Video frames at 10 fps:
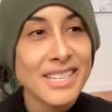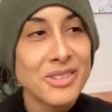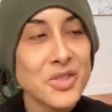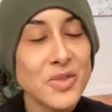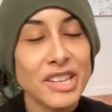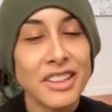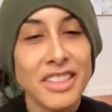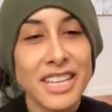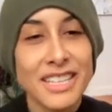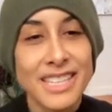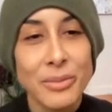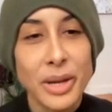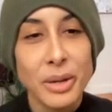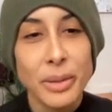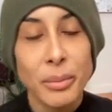So that was one of the things I
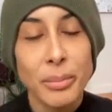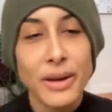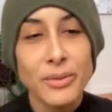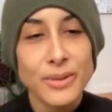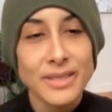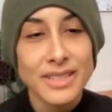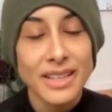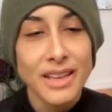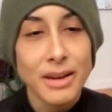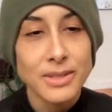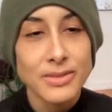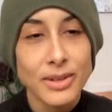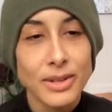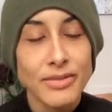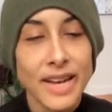read about boundaries that I thought was
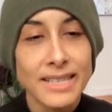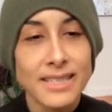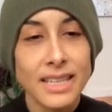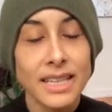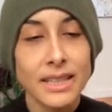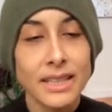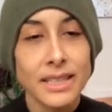very fascinating,